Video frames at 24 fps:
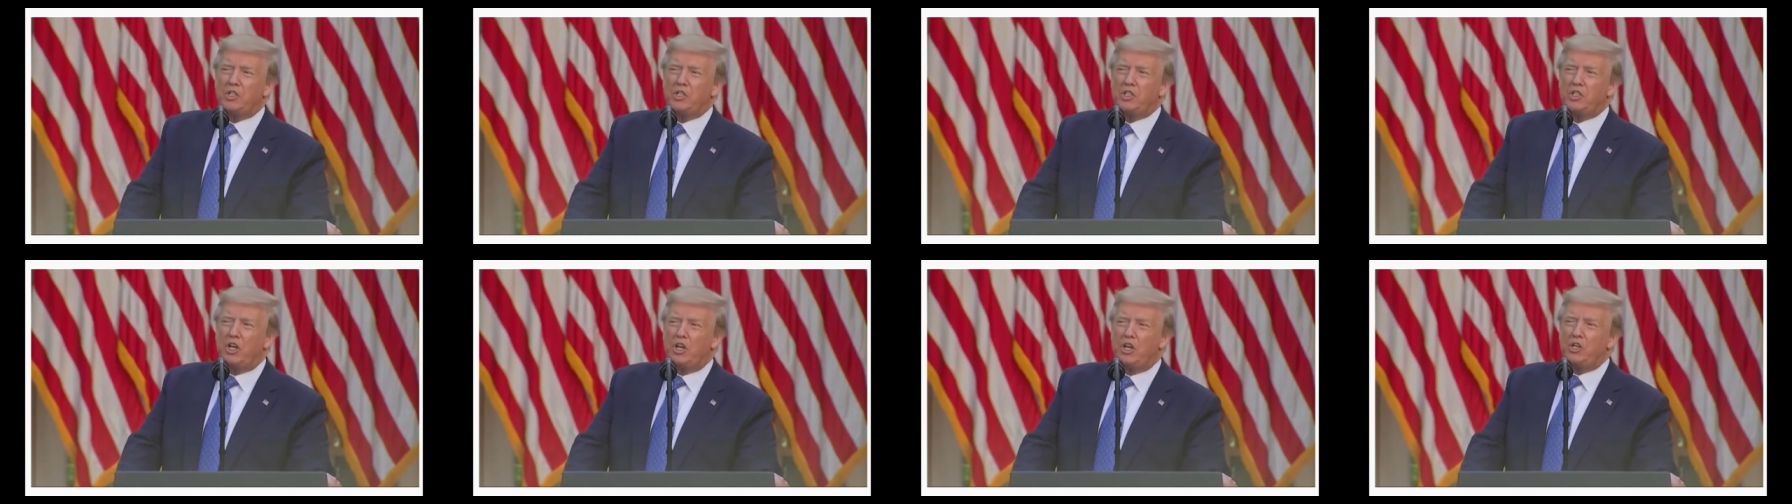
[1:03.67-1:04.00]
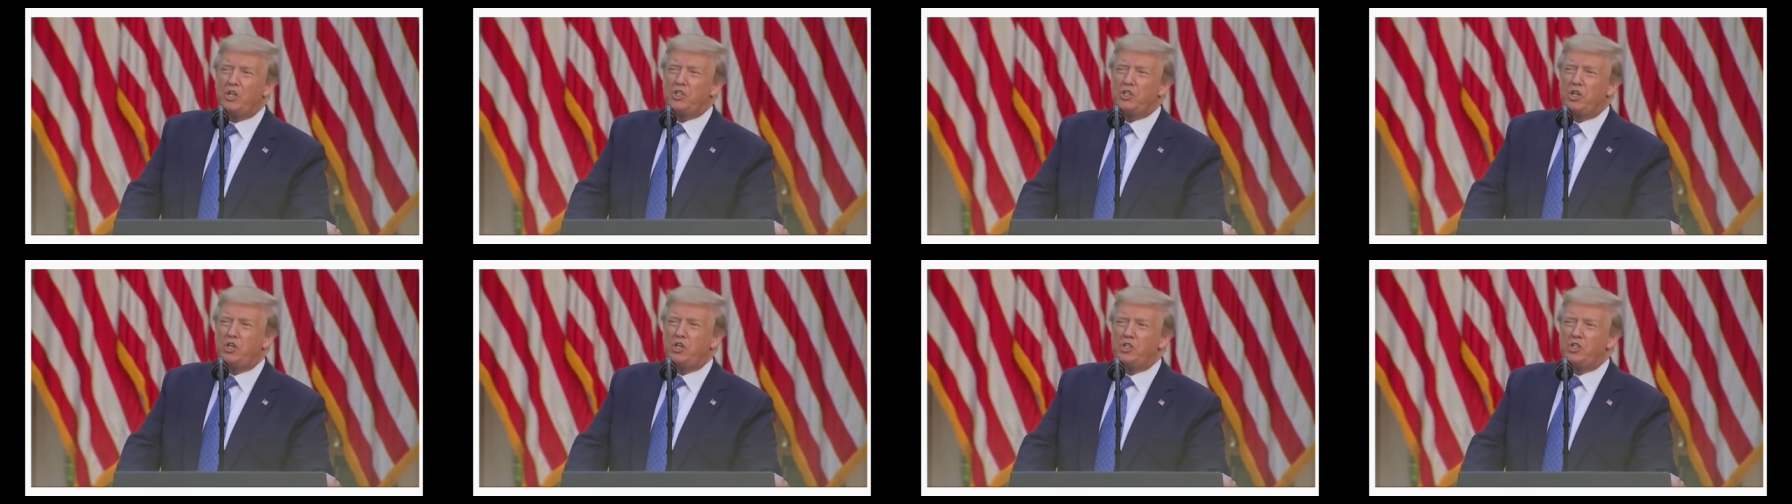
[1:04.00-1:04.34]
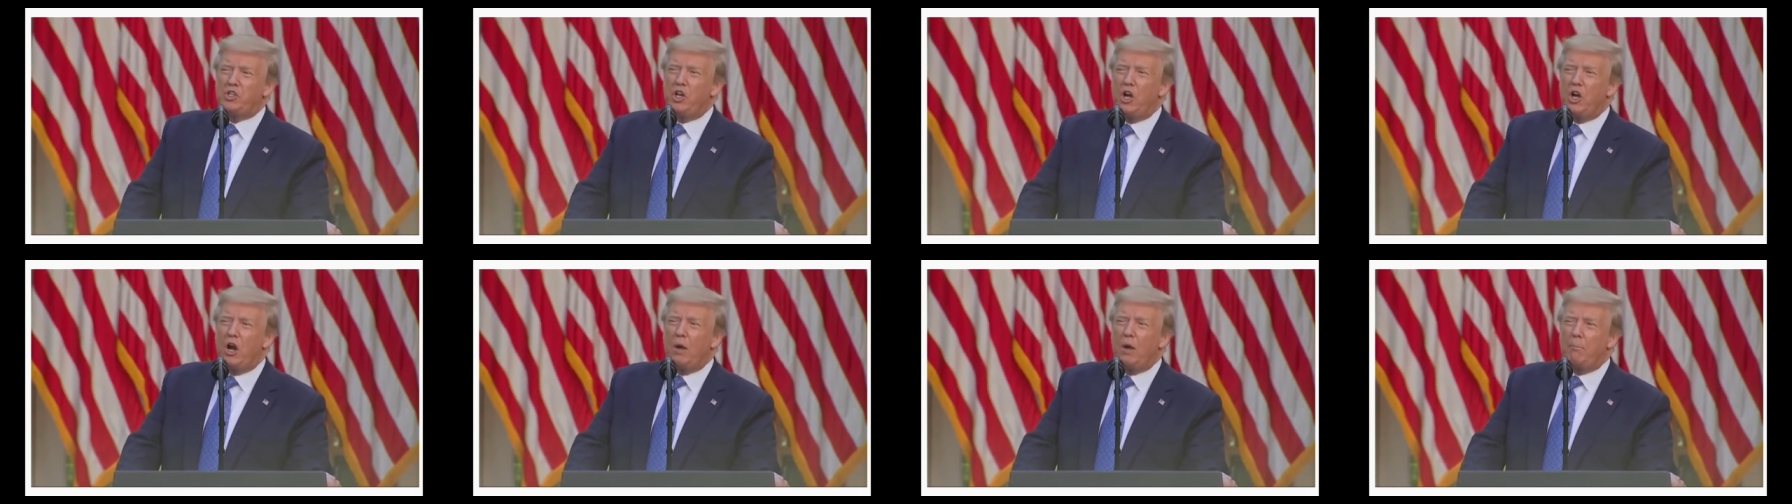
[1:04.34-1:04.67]

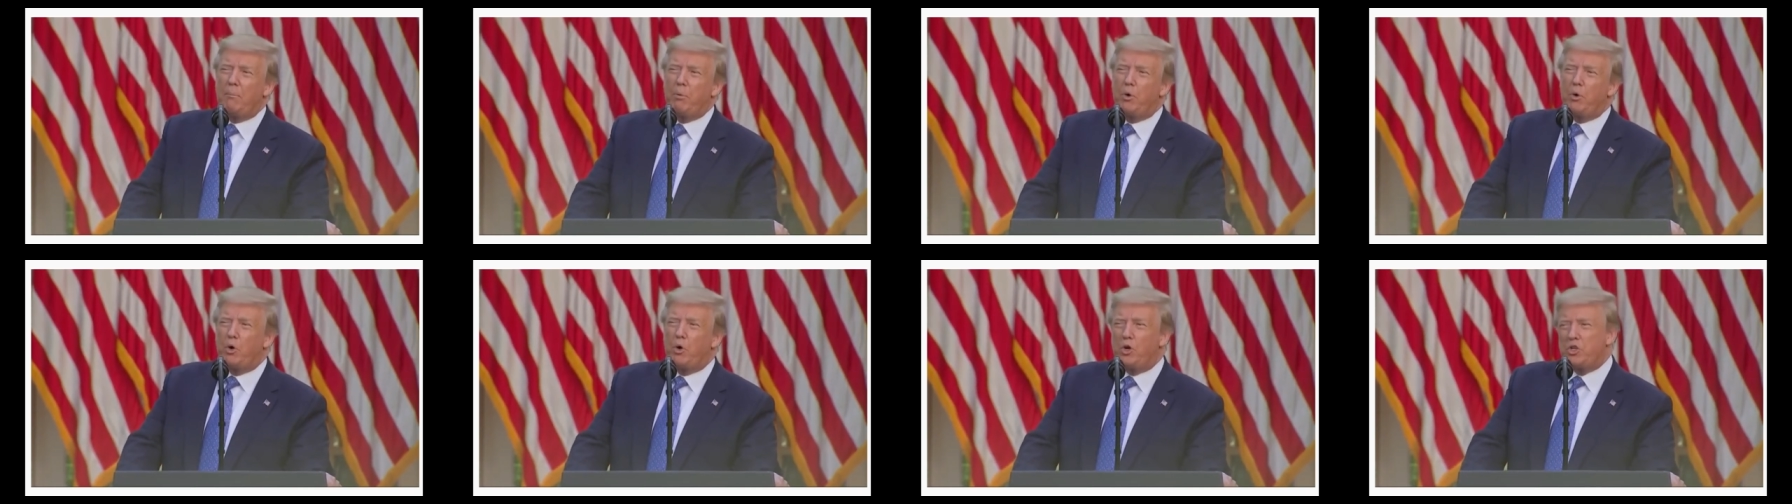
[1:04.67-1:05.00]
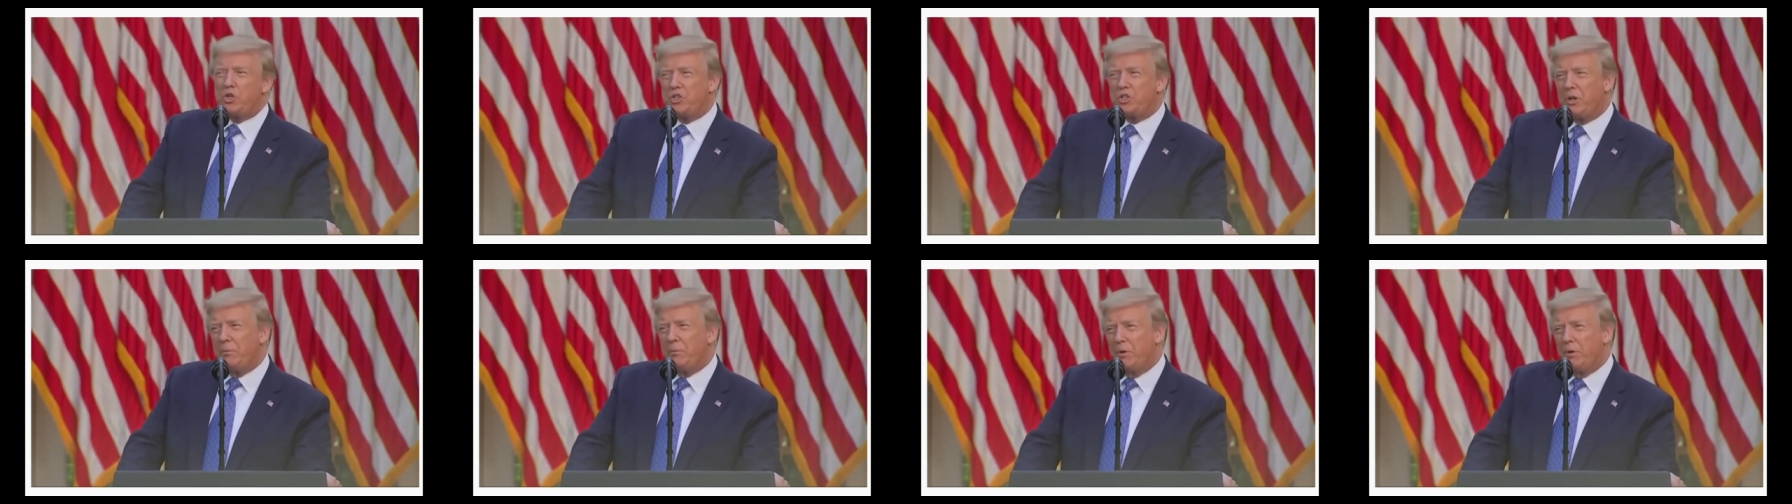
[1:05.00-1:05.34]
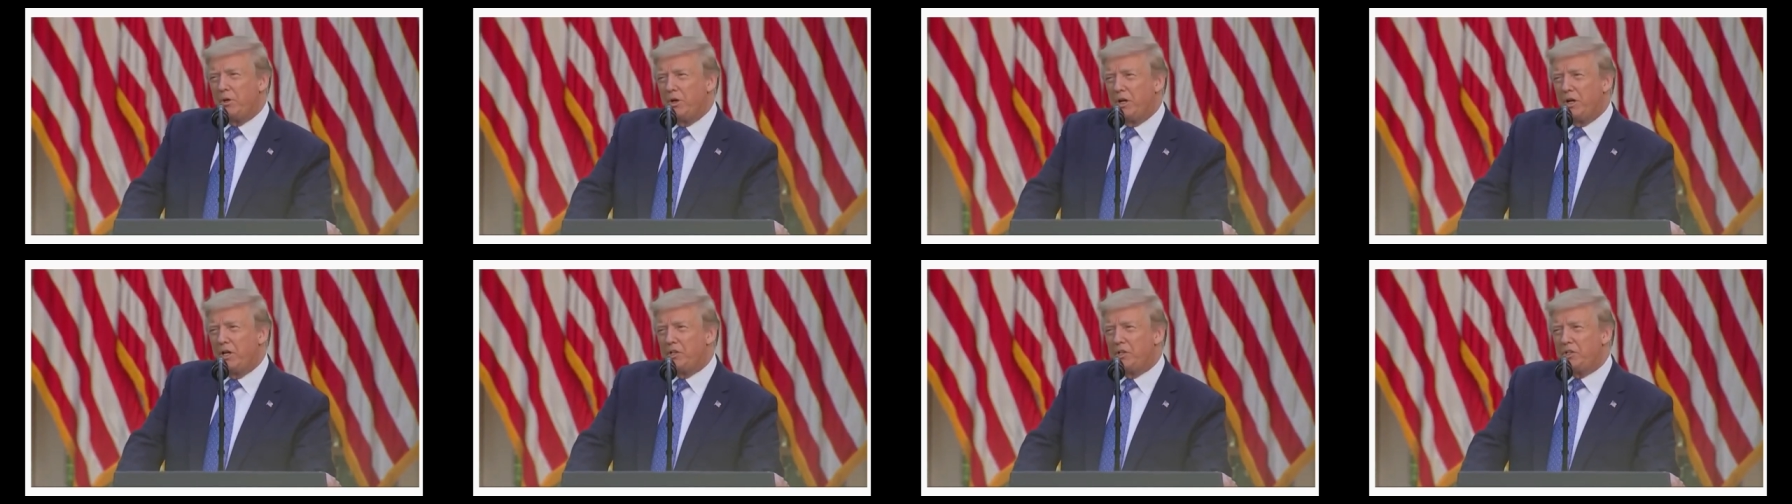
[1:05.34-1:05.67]
citizens in our poorest
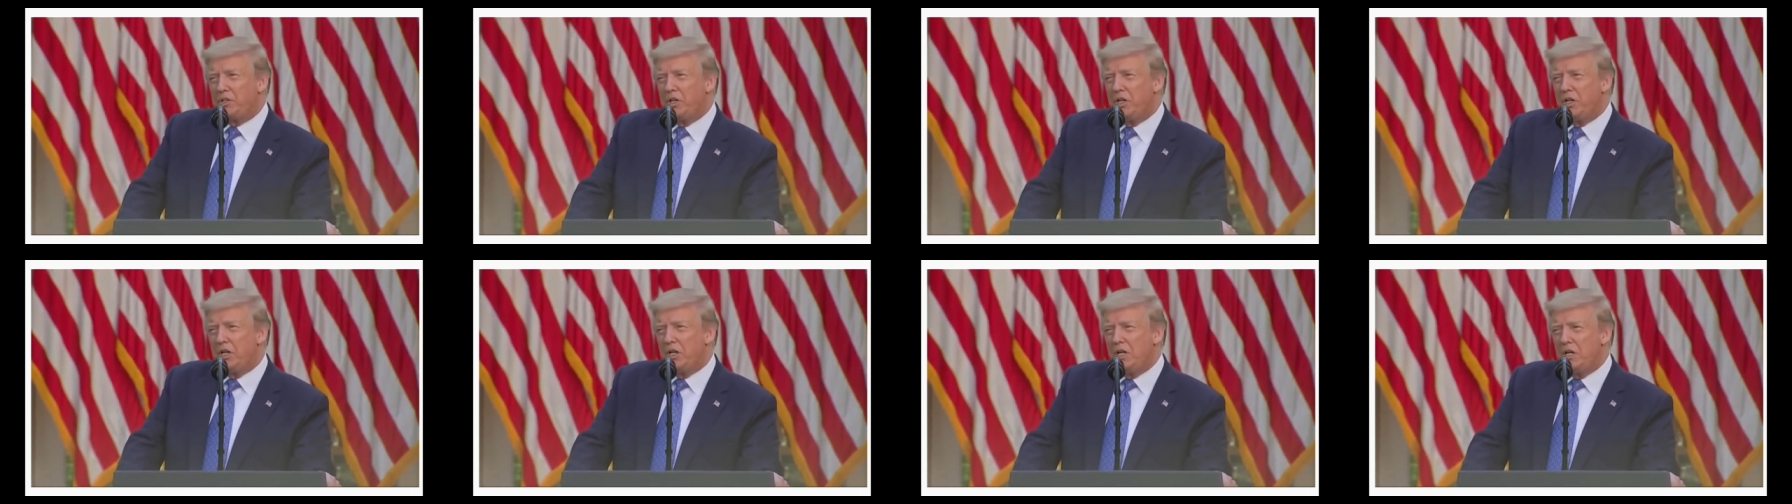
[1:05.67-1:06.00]
communities.